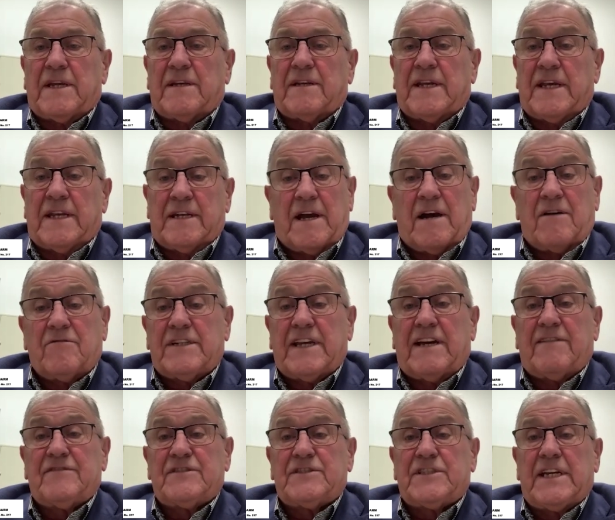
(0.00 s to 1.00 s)
and and how
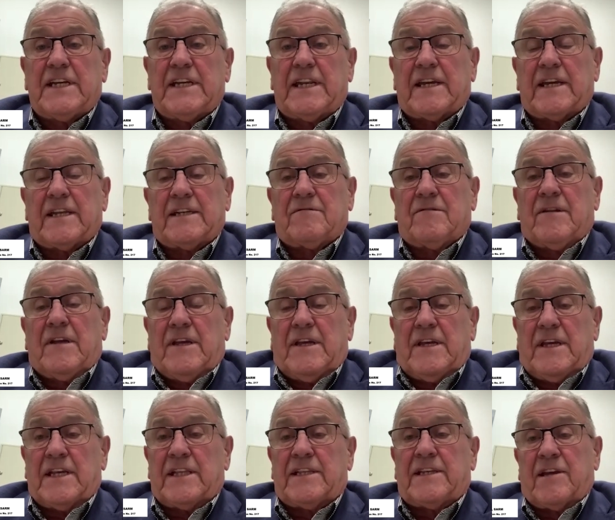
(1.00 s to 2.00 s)
devastating
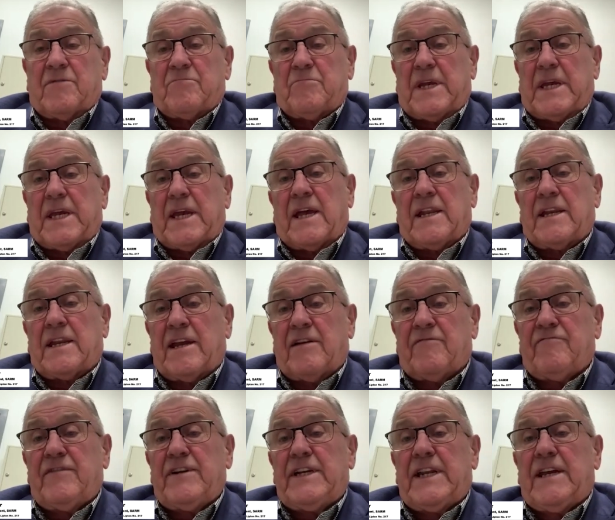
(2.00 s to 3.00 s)
it can be. And
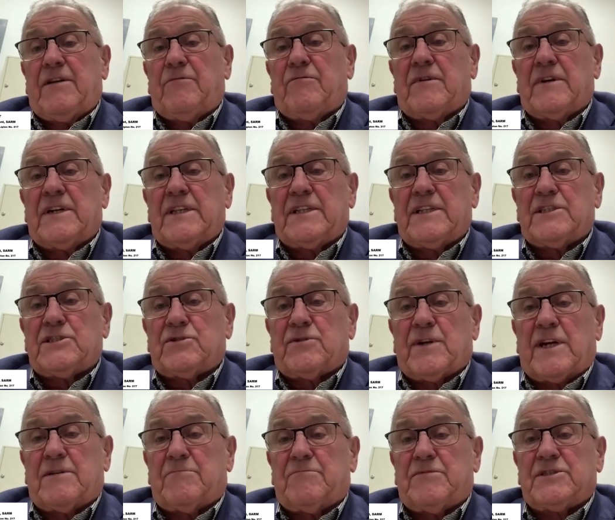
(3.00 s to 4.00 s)
every day we're in this
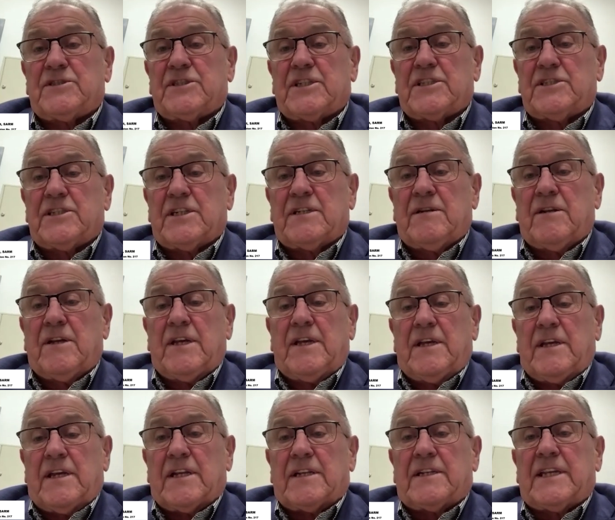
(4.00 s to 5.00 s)
strike position,
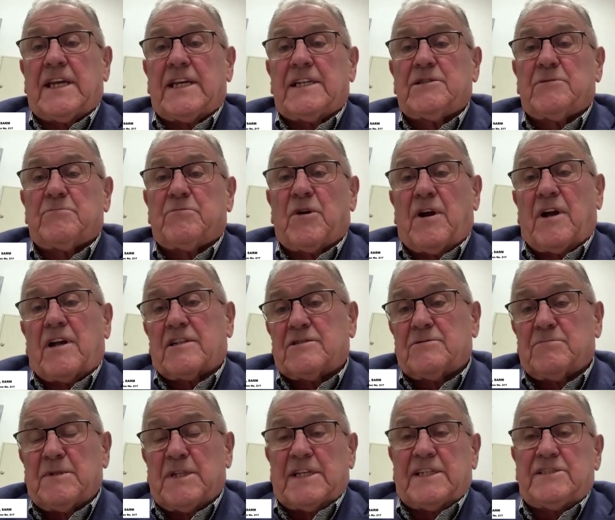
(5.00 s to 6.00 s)
it takes
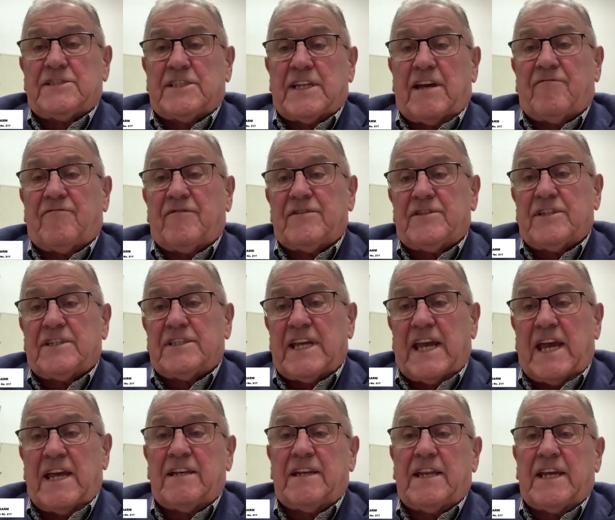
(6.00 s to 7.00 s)
approximately seven to
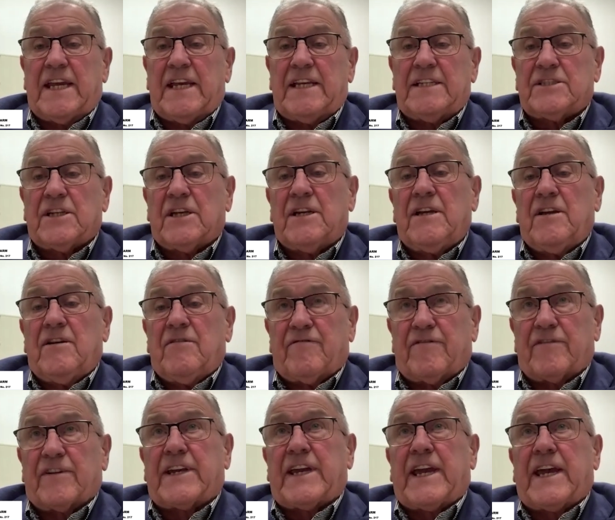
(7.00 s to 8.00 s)
ten days
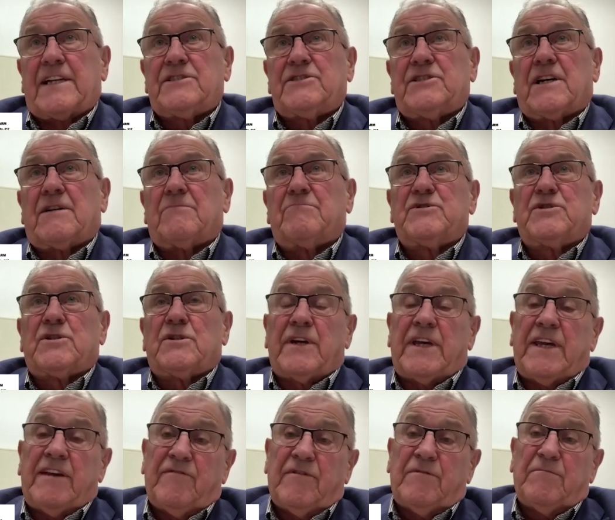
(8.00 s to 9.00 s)
for catch up. So
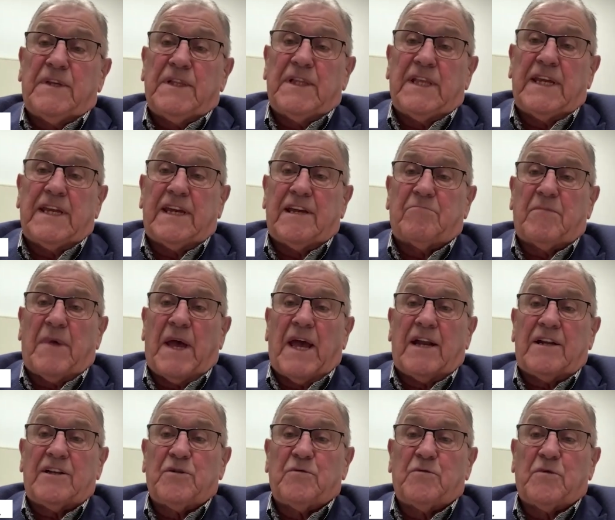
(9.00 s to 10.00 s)
even when they get back
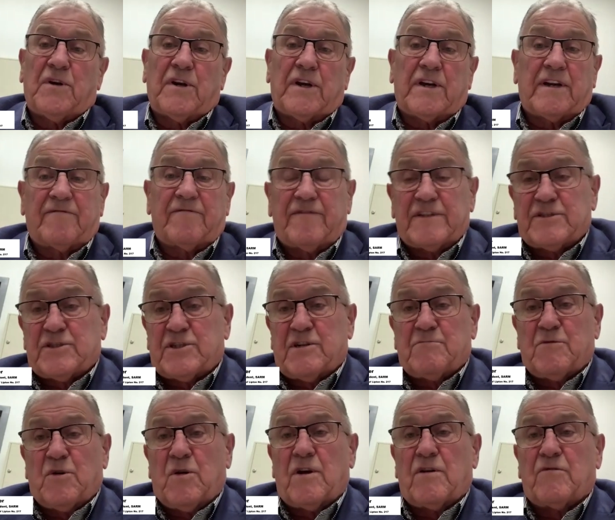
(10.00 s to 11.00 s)
to work, if it's
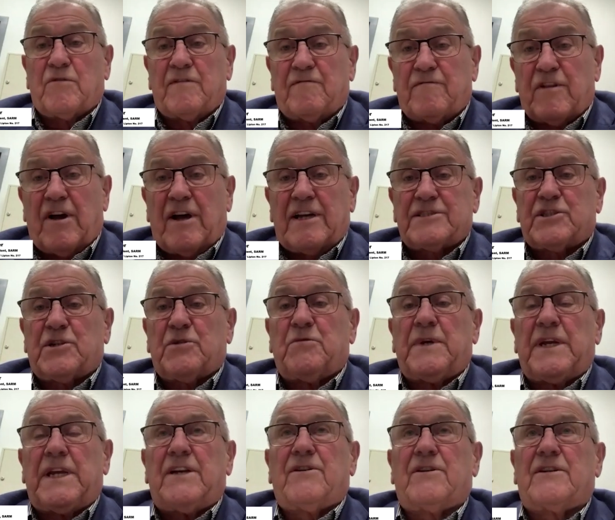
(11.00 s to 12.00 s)
tomorrow, we've lost a
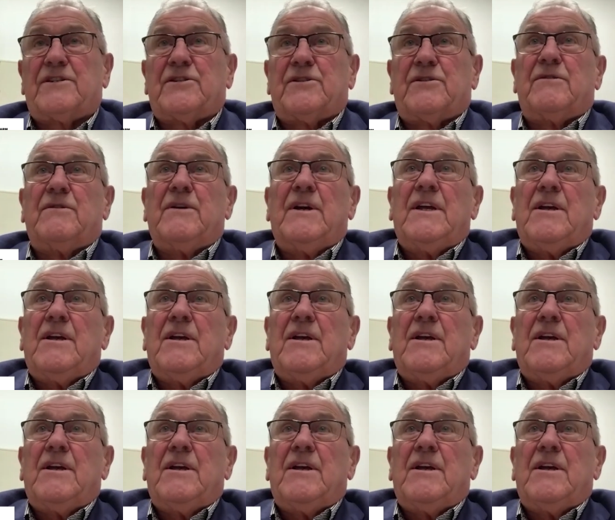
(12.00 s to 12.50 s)
week or two,